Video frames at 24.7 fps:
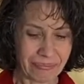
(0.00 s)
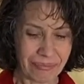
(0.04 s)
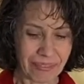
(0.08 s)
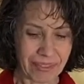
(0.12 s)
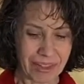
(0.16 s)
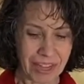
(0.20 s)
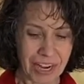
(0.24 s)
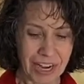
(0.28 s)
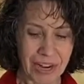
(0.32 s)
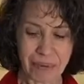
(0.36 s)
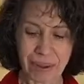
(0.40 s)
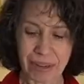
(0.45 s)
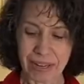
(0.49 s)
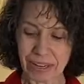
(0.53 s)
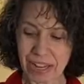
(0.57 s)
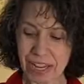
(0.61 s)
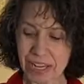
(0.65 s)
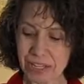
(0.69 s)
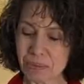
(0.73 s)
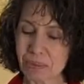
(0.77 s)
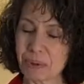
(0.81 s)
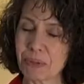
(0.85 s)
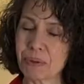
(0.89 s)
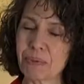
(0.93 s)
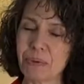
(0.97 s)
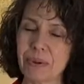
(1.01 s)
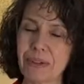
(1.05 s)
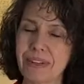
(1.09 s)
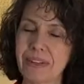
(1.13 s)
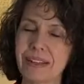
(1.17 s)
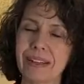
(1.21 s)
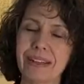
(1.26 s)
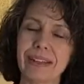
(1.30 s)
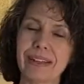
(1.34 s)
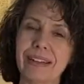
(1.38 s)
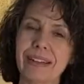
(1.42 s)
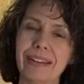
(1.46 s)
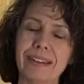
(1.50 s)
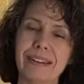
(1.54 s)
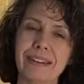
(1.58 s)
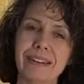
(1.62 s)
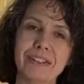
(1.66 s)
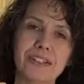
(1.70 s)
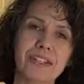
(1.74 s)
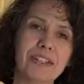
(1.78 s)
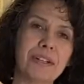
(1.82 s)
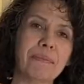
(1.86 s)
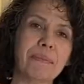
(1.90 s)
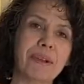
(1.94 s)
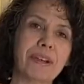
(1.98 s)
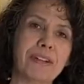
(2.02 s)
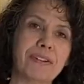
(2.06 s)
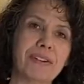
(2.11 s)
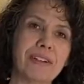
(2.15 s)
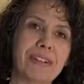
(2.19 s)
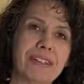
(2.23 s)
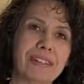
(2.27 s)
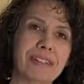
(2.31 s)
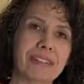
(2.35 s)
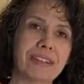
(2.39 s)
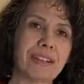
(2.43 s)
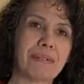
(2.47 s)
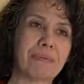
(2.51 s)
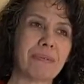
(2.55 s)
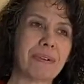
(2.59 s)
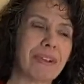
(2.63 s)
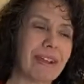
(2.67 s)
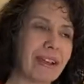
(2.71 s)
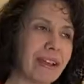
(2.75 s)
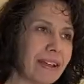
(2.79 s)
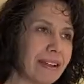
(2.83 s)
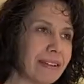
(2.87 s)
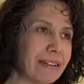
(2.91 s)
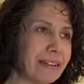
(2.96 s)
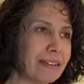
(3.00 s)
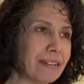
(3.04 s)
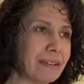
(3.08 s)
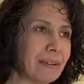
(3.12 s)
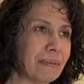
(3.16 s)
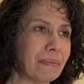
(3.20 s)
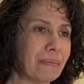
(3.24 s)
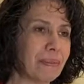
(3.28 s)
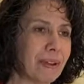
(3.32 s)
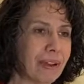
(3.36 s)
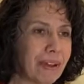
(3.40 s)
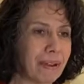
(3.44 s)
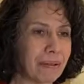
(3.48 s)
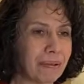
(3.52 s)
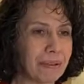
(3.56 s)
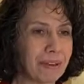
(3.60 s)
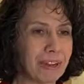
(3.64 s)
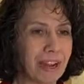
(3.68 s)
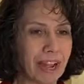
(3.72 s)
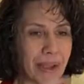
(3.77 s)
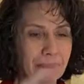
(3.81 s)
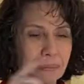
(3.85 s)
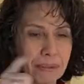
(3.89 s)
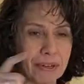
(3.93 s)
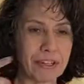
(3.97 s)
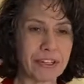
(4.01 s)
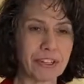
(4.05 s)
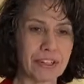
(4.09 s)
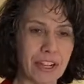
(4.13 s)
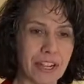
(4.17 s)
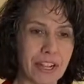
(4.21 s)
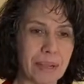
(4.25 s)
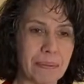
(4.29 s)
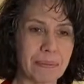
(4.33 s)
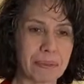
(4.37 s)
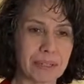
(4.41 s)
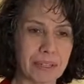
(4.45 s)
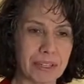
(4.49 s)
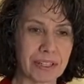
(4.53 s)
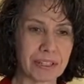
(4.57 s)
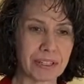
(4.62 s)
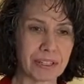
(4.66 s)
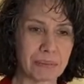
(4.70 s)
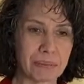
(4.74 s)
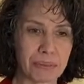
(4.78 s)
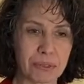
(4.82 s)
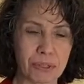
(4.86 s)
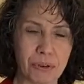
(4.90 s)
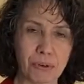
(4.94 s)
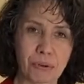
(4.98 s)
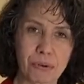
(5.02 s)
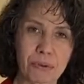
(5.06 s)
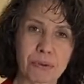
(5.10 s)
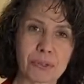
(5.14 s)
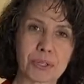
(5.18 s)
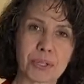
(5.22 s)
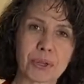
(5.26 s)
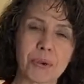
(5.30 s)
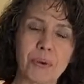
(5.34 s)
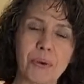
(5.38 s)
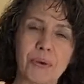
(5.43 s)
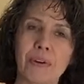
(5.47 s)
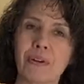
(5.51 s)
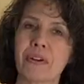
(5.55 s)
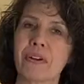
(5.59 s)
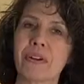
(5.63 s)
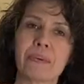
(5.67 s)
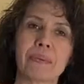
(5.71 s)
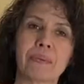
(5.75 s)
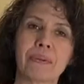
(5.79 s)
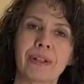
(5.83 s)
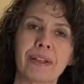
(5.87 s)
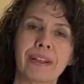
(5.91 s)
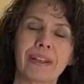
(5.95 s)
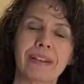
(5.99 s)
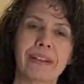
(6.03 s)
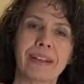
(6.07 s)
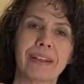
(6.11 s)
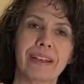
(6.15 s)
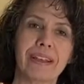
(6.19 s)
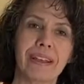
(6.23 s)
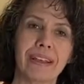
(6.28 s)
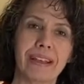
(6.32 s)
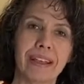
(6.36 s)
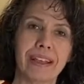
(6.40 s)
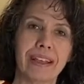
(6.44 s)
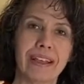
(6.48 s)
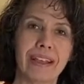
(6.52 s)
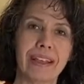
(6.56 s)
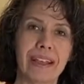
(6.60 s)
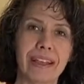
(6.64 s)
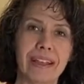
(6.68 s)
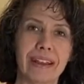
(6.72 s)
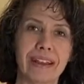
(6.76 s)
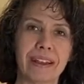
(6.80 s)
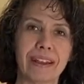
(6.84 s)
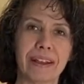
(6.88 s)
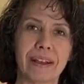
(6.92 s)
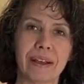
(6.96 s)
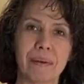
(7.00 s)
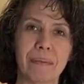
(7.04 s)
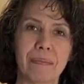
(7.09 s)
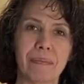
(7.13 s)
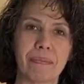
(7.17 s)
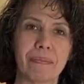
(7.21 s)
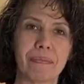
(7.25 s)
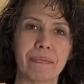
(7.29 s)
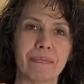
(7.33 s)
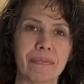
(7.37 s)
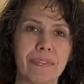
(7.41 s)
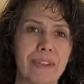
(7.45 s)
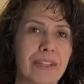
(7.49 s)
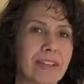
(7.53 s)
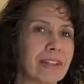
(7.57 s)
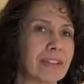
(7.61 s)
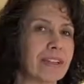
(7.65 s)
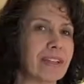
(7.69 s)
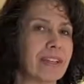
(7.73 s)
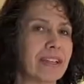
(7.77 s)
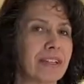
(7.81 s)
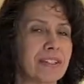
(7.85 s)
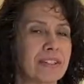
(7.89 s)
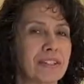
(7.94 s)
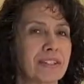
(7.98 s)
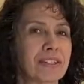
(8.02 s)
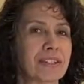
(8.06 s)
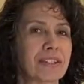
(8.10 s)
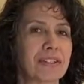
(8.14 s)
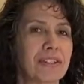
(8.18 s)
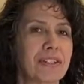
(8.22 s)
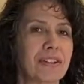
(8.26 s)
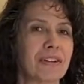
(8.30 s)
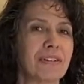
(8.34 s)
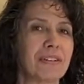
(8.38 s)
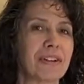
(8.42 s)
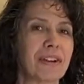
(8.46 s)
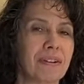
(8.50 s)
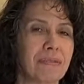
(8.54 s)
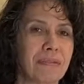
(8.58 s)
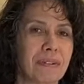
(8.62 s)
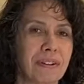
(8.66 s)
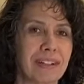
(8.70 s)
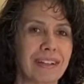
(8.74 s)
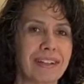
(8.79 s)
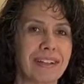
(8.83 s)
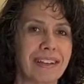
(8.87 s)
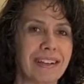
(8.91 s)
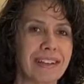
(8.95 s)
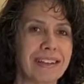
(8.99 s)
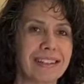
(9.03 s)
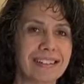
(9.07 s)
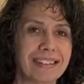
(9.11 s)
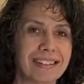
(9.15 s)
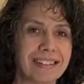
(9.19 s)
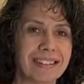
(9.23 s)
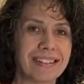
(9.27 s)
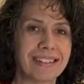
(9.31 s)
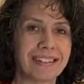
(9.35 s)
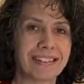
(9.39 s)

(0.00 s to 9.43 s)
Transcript: Anyway, last week we did geometrics and we had some diamond shapes and some circles going around a plate, and it just turned out really nice.